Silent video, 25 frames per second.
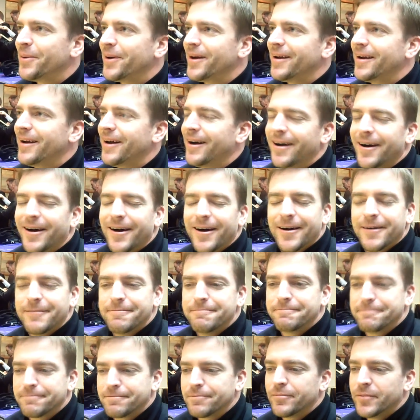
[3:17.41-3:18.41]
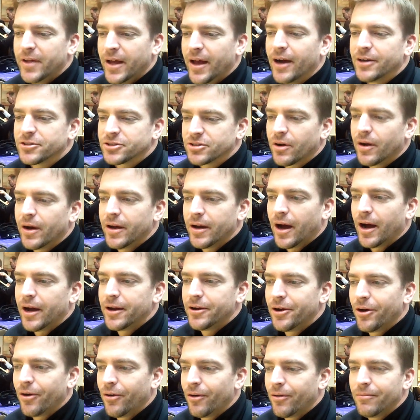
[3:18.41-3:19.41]
But
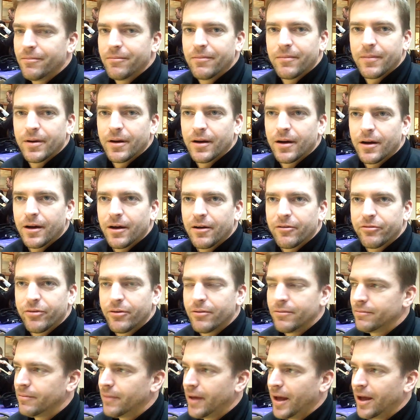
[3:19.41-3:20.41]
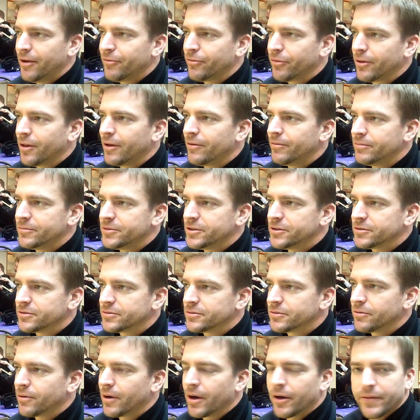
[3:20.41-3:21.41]
I know them, a handful of them
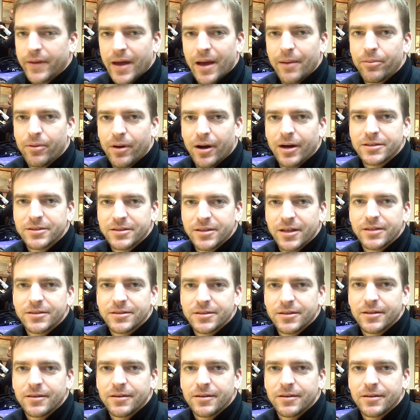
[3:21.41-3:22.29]
just throughout that process.